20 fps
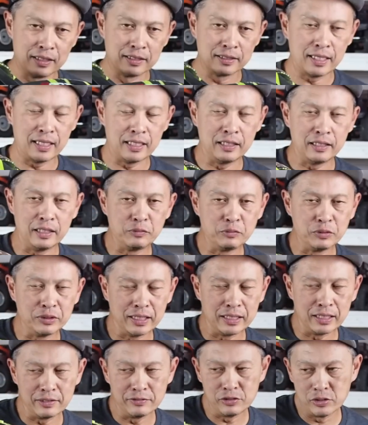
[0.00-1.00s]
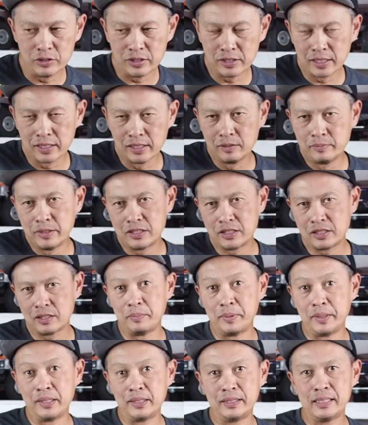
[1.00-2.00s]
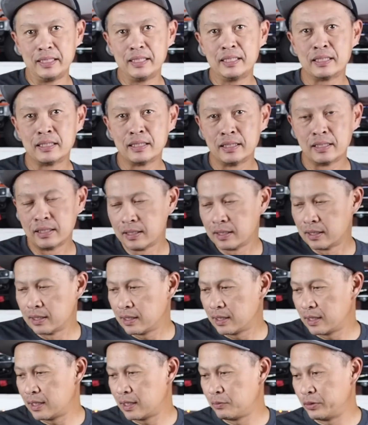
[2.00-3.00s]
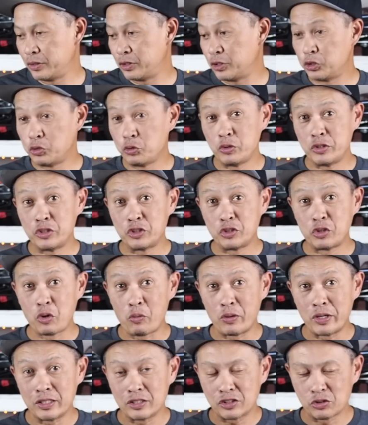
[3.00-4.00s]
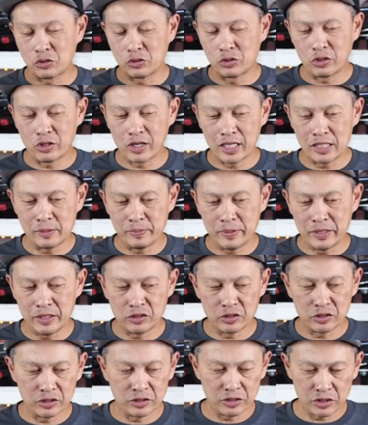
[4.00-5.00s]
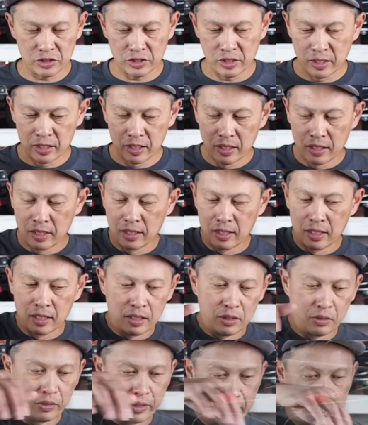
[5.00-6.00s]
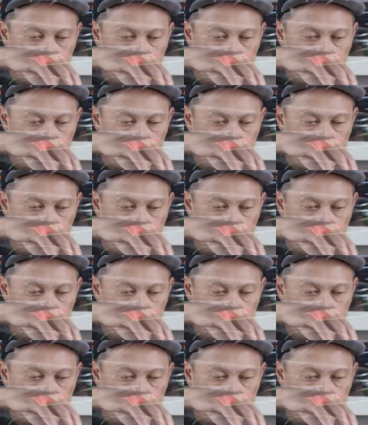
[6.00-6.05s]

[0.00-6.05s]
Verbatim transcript: tire. And what that gives you is a little bit of stability uh, when you're doing your donuts or your high-speed turns. Okay,